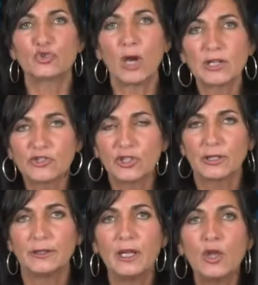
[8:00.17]
and
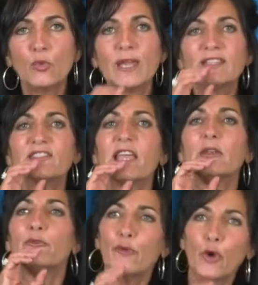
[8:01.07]
destruction. We
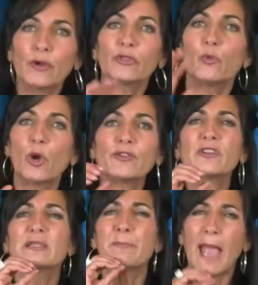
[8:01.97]
send forth the
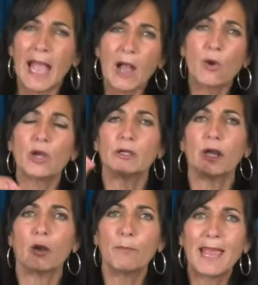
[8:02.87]
Word. There is
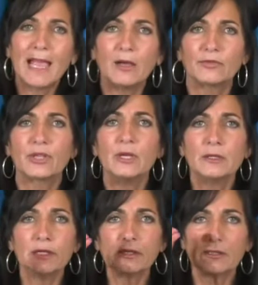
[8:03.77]
power in our mouths.
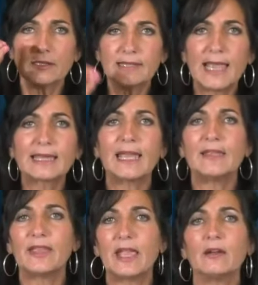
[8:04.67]
This is the
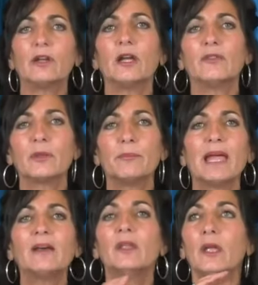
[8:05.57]
decade, the era of
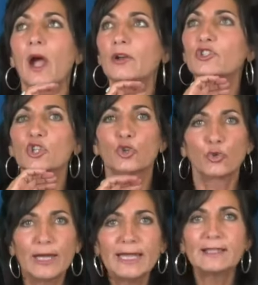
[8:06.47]
the mouth. Our
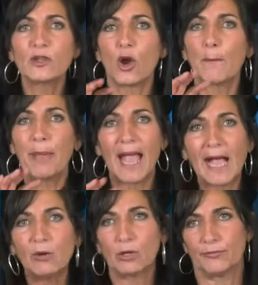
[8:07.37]
decrees are
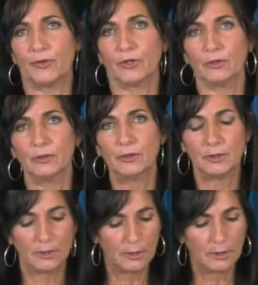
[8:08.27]
powerful.